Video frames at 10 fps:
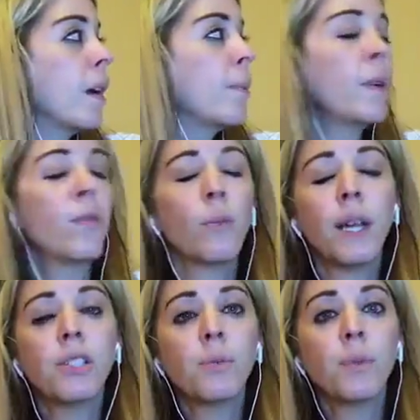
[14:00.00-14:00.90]

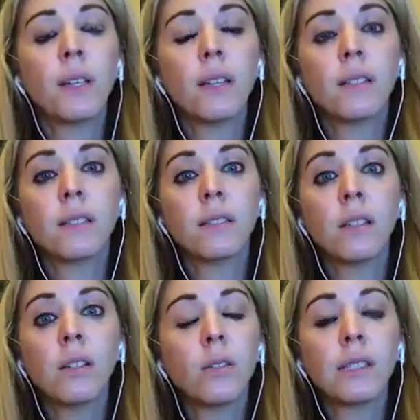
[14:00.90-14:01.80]
information, because
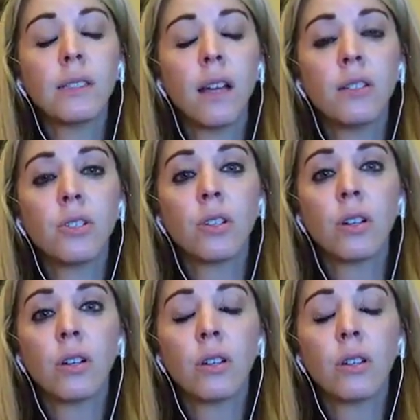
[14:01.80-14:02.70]
Zillow is not your